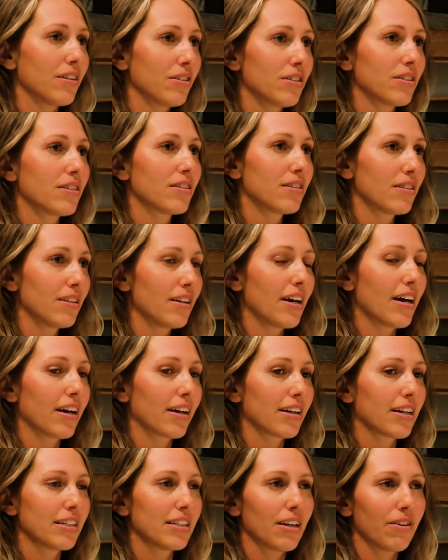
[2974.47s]
Just right.
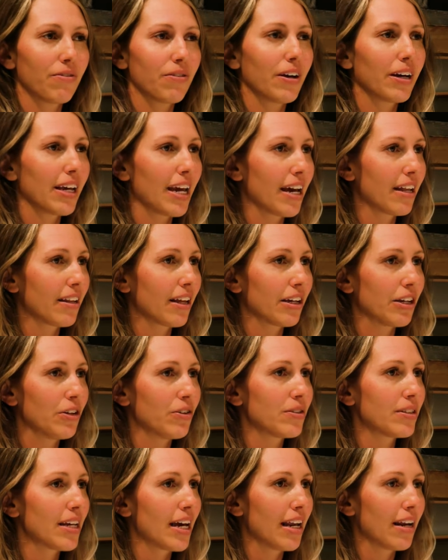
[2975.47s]
cause if, again, like you
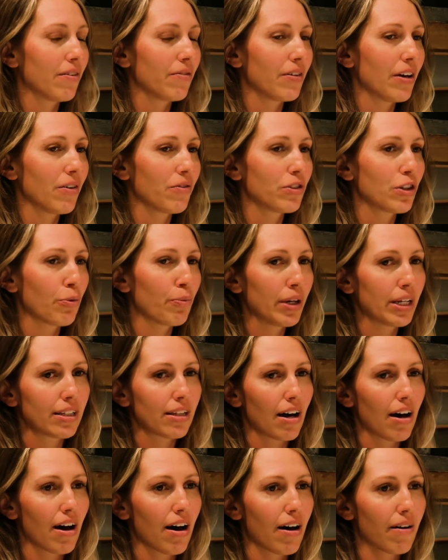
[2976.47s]
said, if, if something's
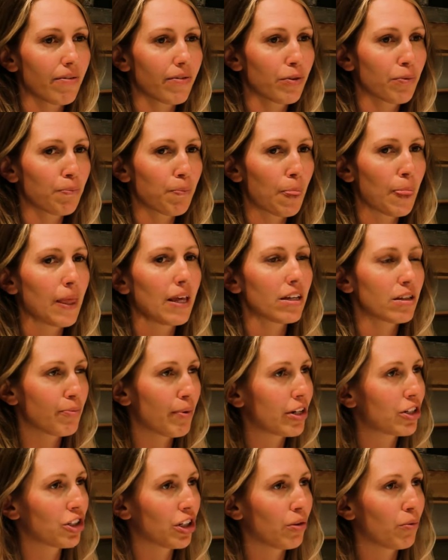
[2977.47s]
off,
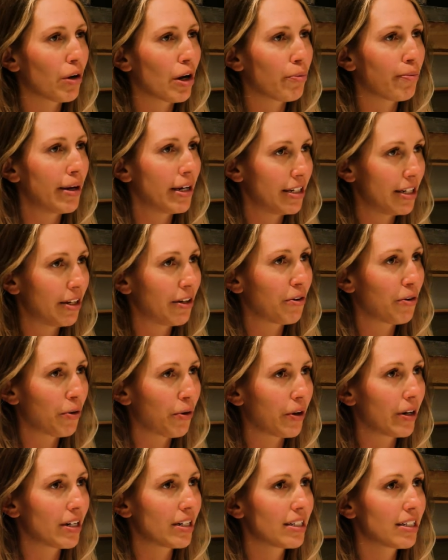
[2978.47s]
especially while painting a
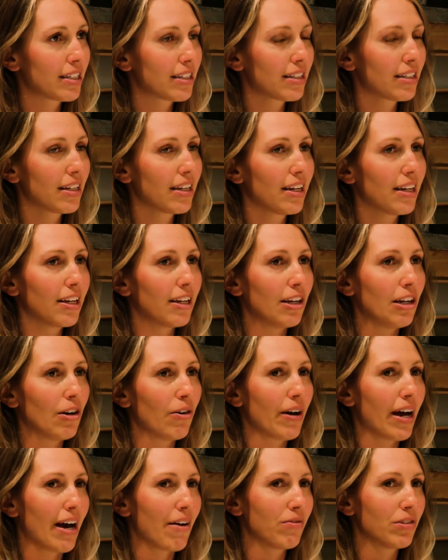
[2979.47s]
horse, you
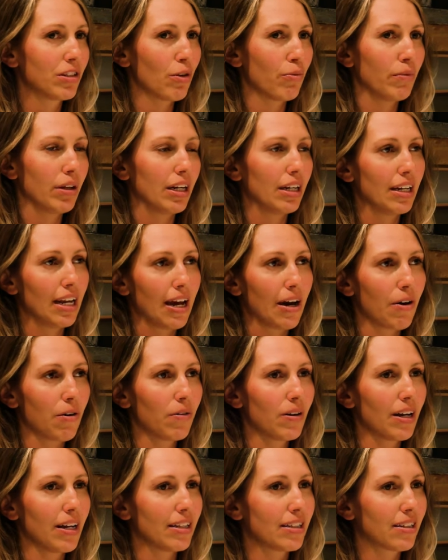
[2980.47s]
don't have something down,
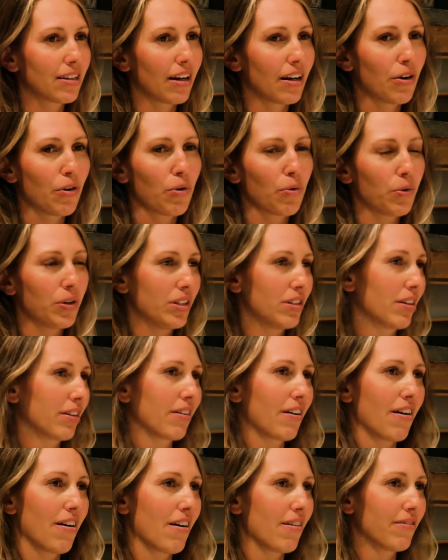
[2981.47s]
it's going to always look
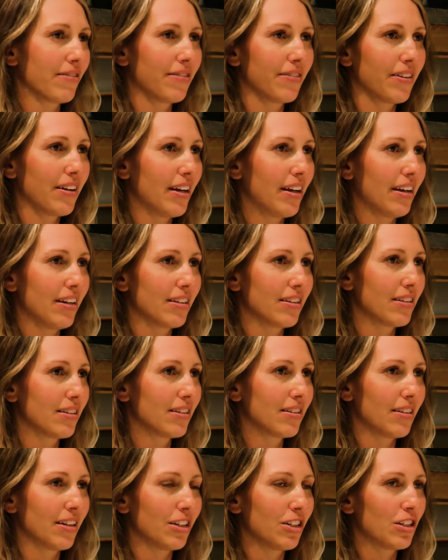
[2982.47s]
off. and
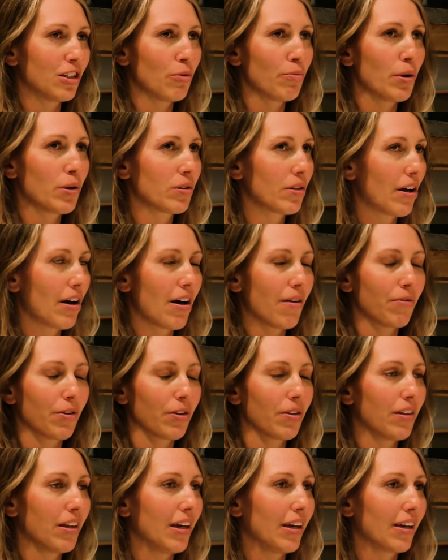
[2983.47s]
it's it's the most awful
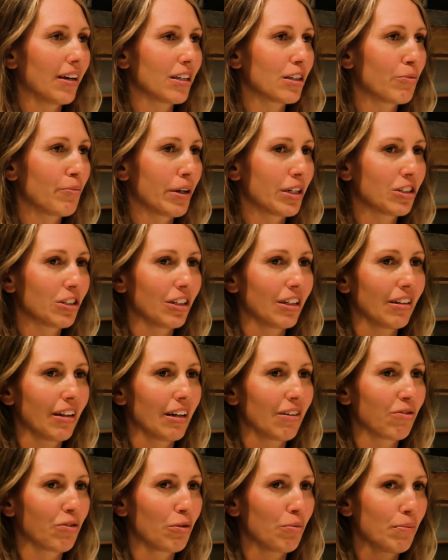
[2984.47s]
thing, especially
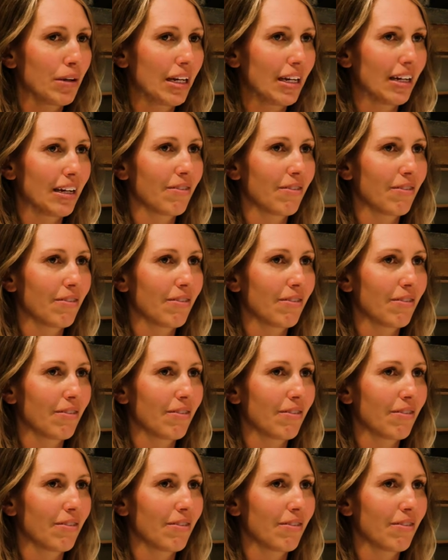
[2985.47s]
like for me.